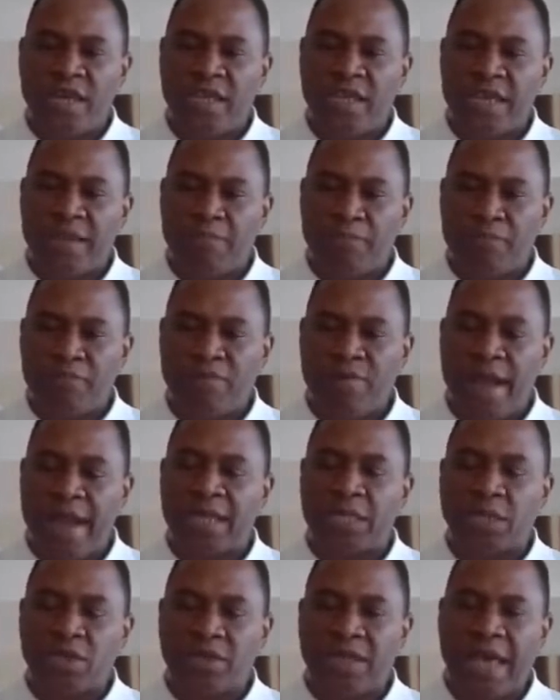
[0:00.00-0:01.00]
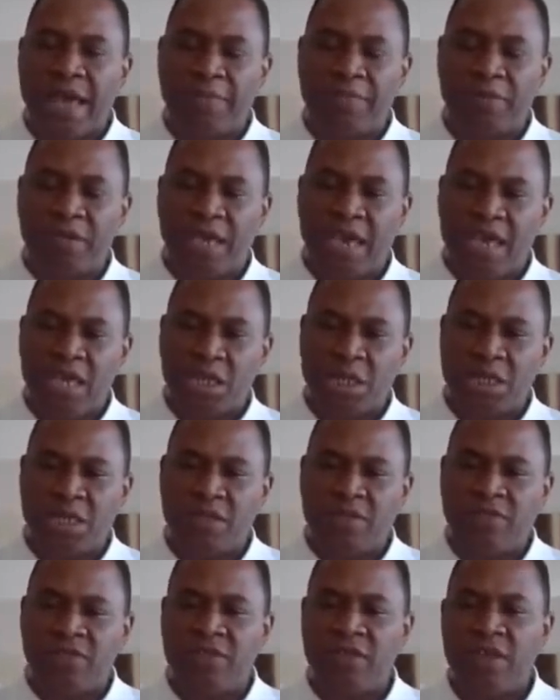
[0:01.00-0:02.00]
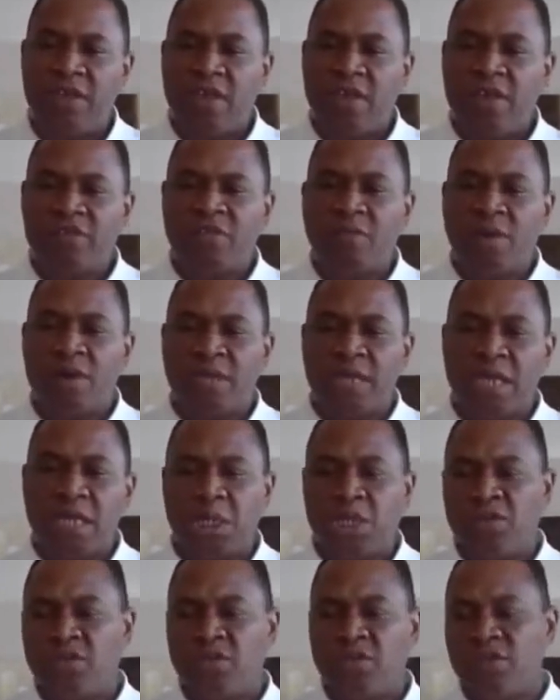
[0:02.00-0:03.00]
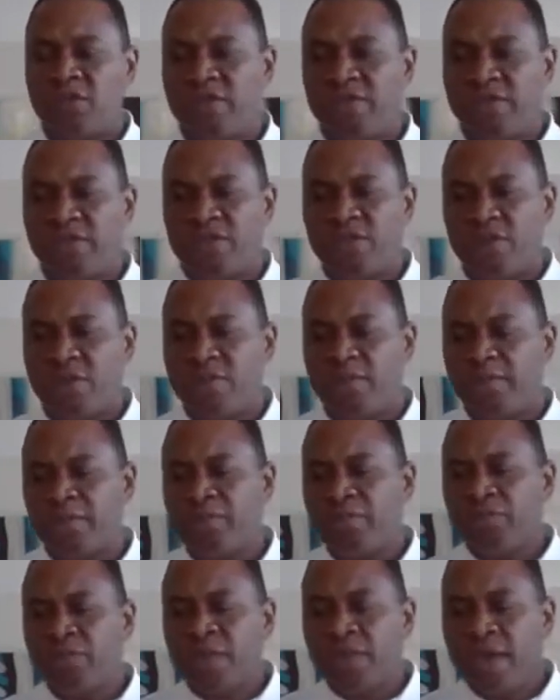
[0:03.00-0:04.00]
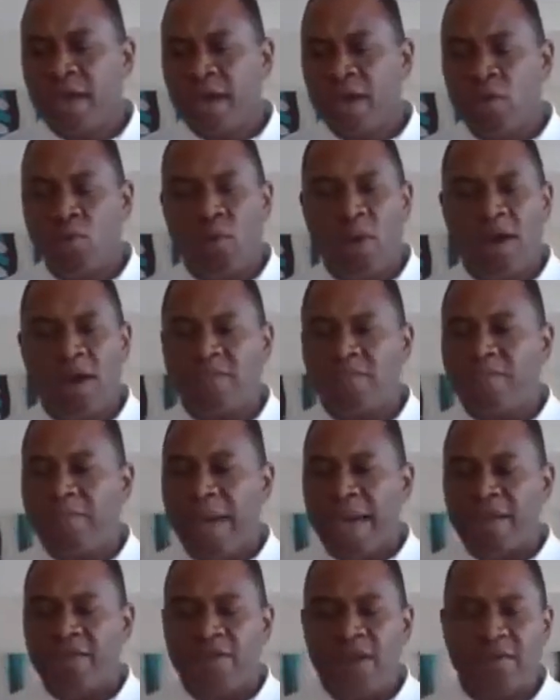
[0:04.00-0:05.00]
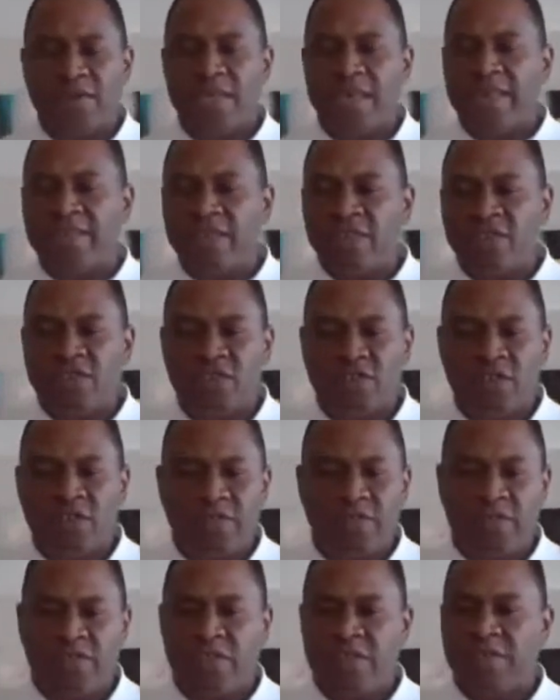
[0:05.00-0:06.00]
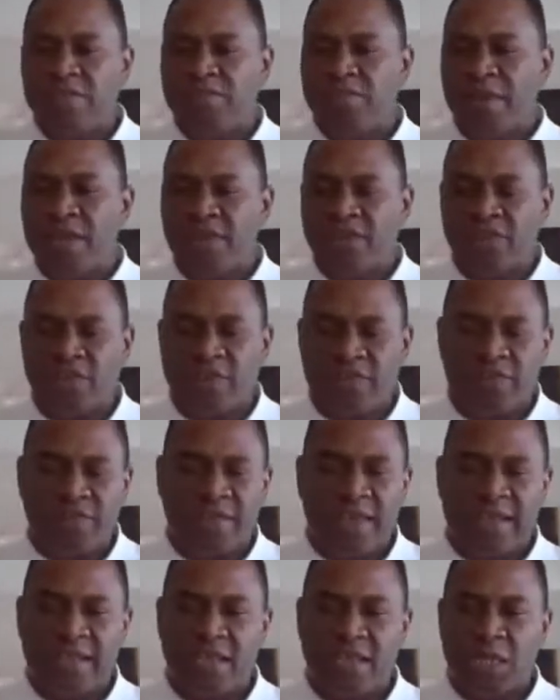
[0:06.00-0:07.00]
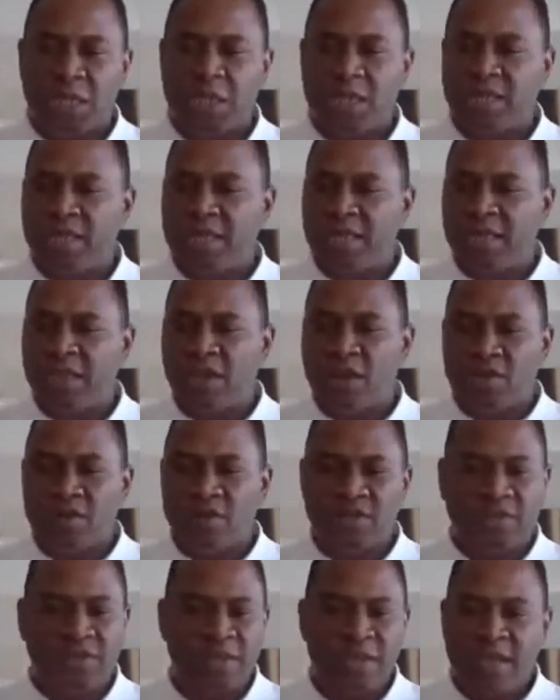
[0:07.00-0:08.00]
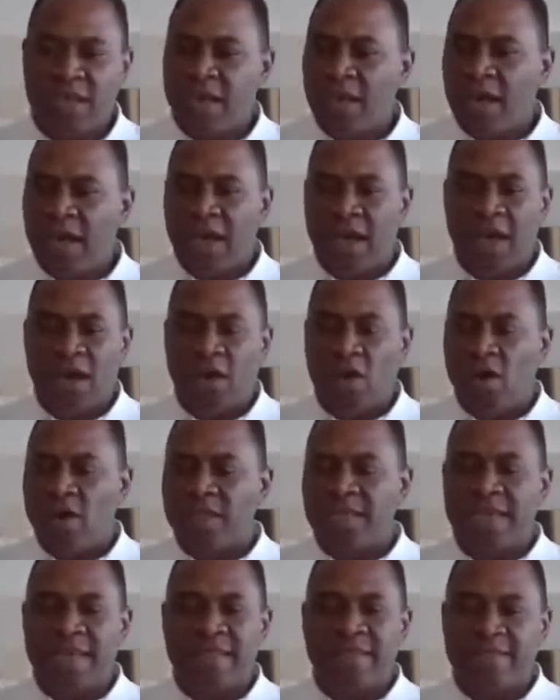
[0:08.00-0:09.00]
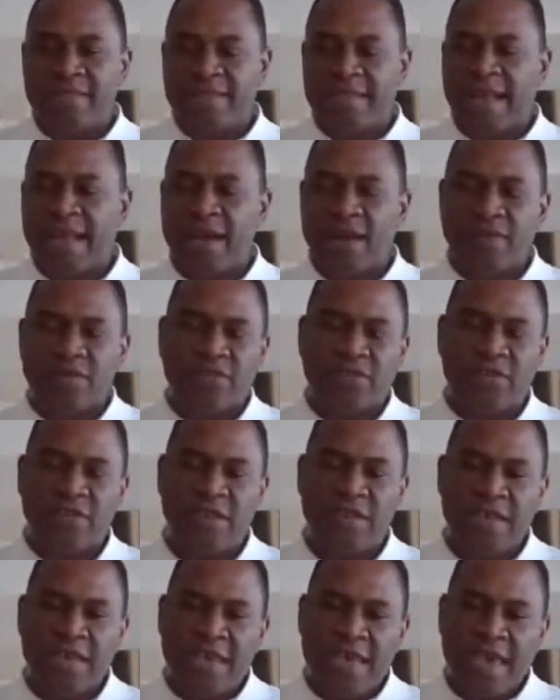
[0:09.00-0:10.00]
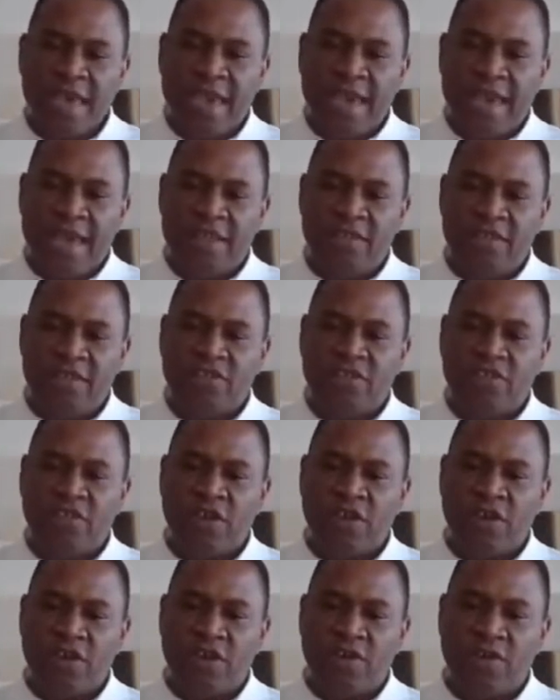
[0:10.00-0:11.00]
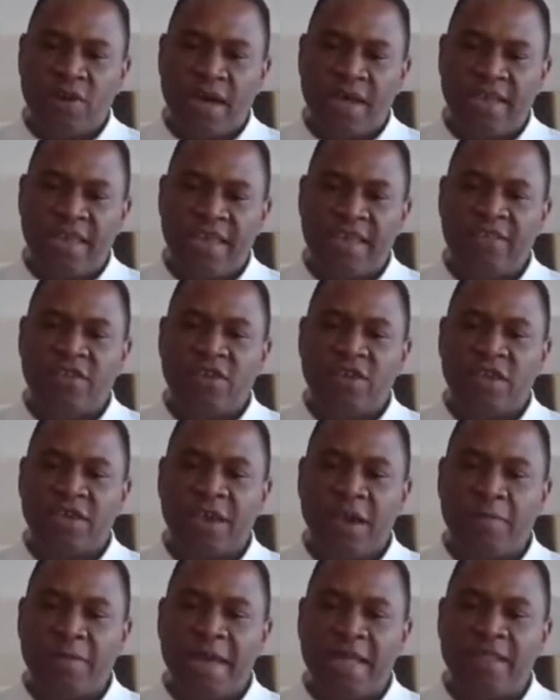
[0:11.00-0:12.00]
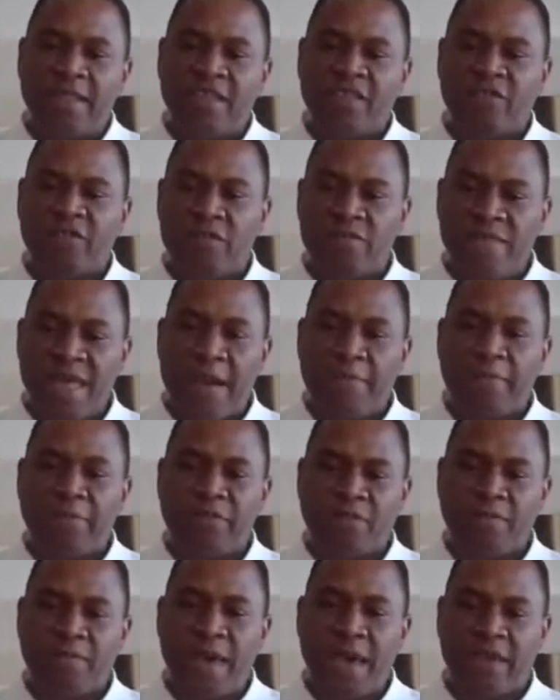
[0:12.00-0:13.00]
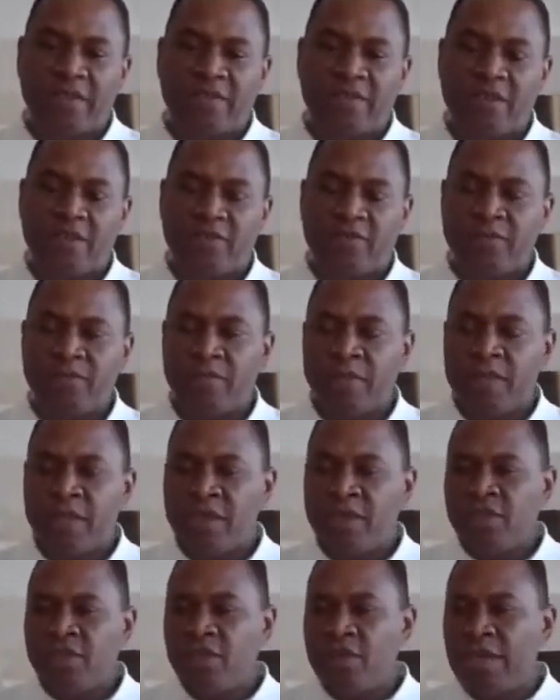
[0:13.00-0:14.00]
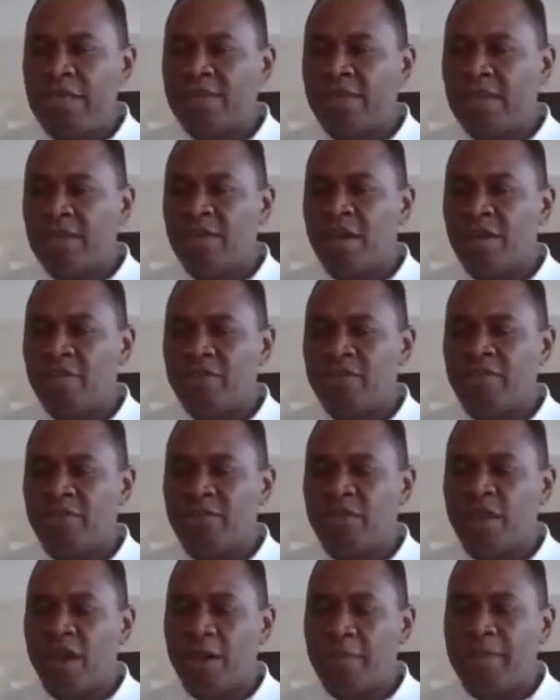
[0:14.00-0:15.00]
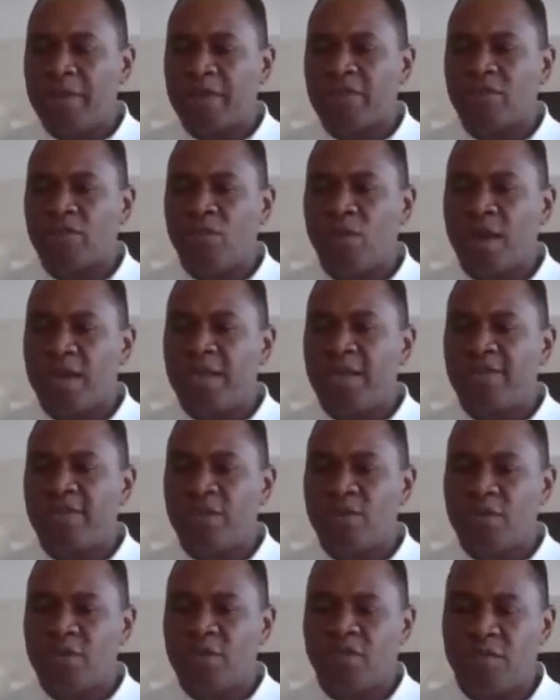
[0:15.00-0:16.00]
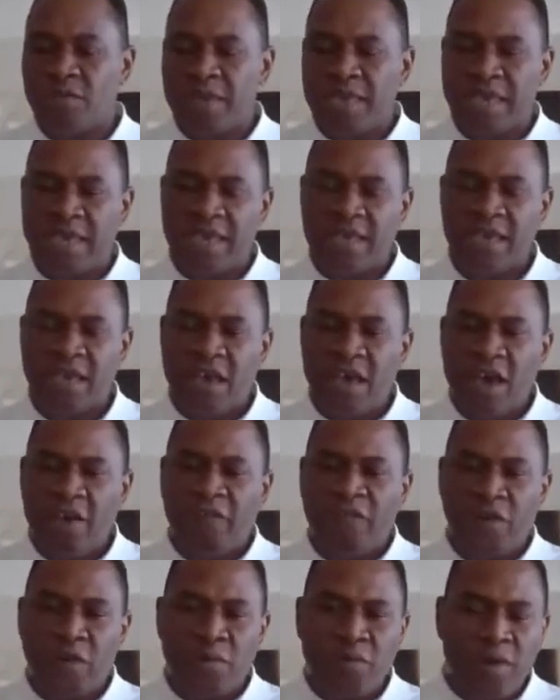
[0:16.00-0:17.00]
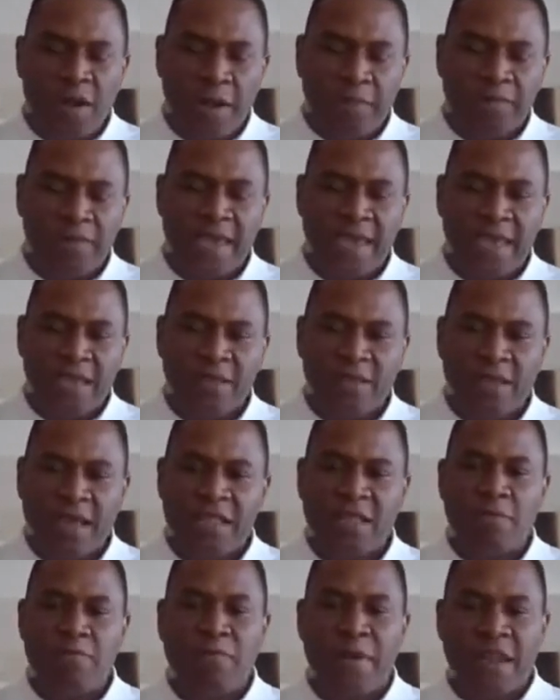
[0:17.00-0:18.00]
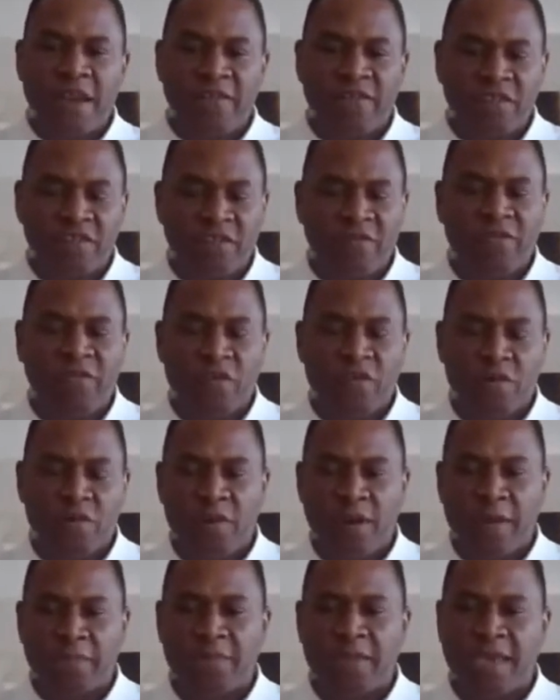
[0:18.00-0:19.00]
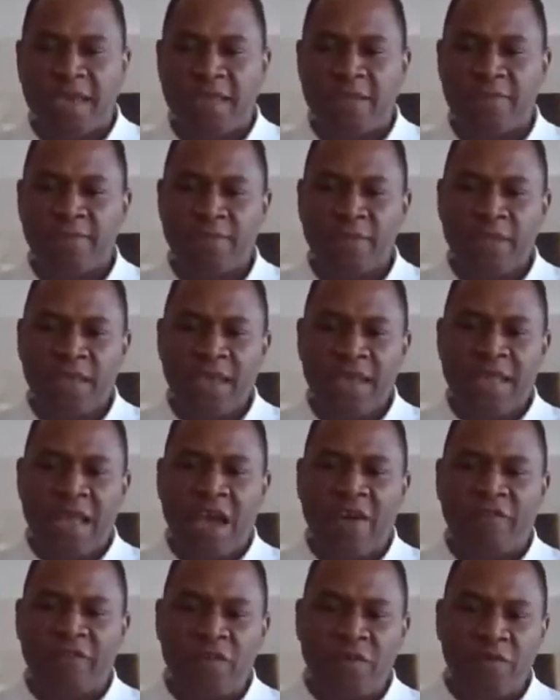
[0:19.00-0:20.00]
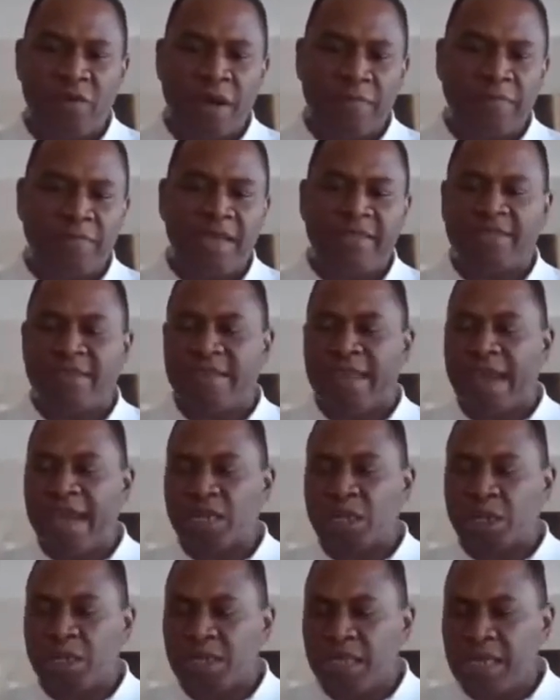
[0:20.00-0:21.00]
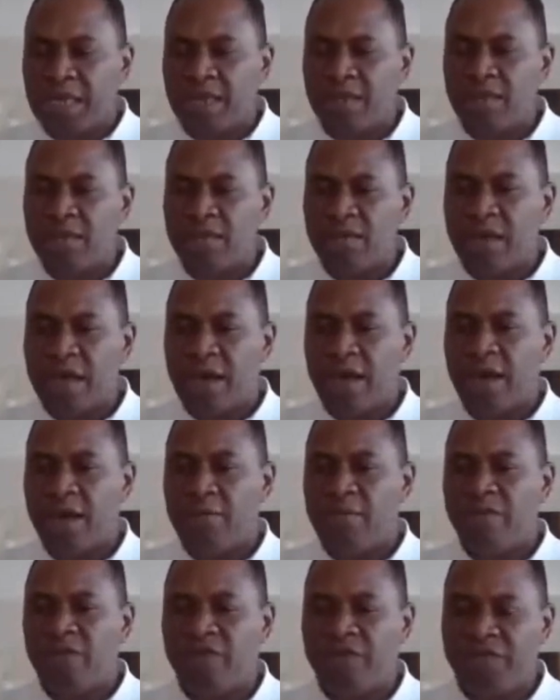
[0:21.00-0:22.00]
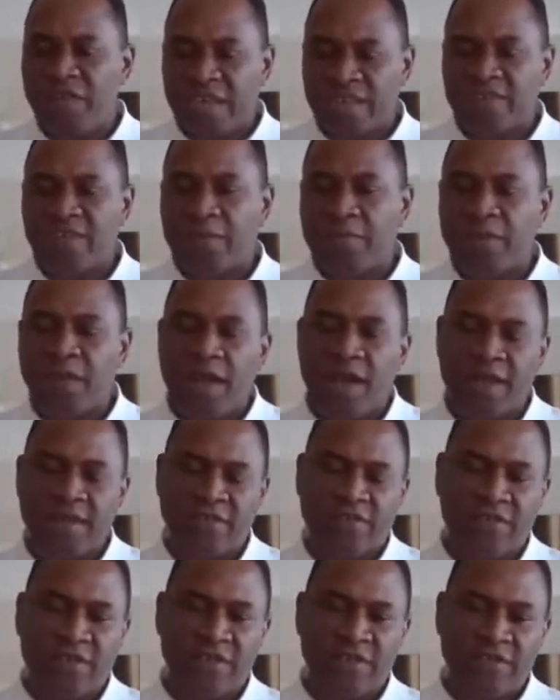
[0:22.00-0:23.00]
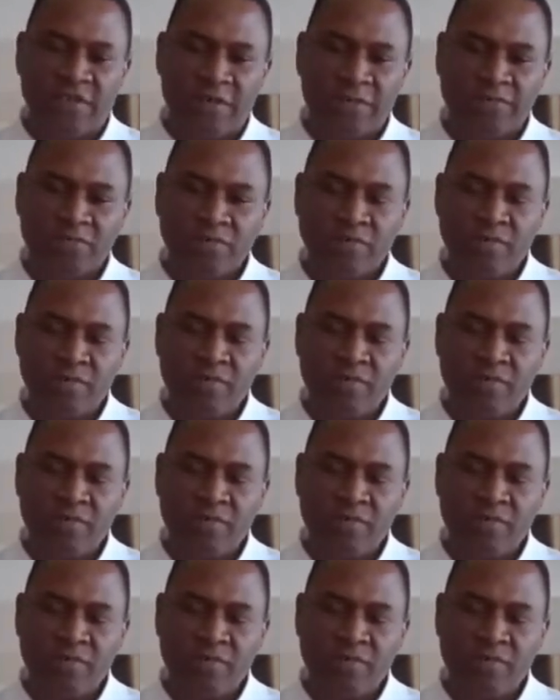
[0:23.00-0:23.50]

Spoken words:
really practical applications of SmartHQ service. So Juan's background is in service. He's been a service technician. He knows all the ins and outs. And so he's going to come at this from that perspective. So he's going to cover some topics. One is going to be firmware update and the benefits of firmware update and how firmware updates can actually fix appliances.